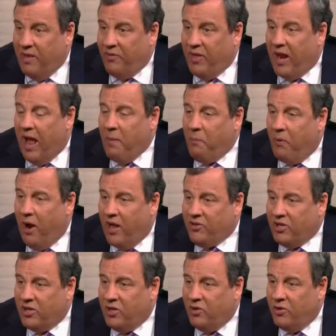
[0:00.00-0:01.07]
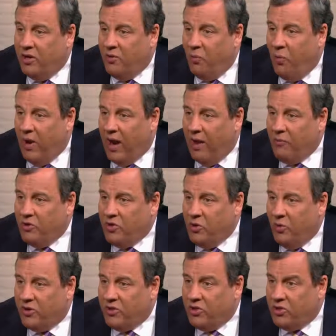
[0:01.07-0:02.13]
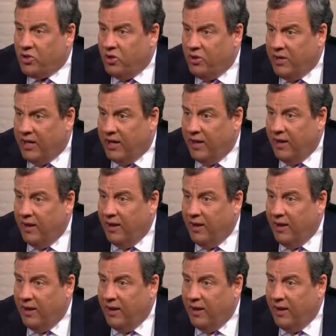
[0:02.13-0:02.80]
that I prosecuted when I was U.S. Attorney.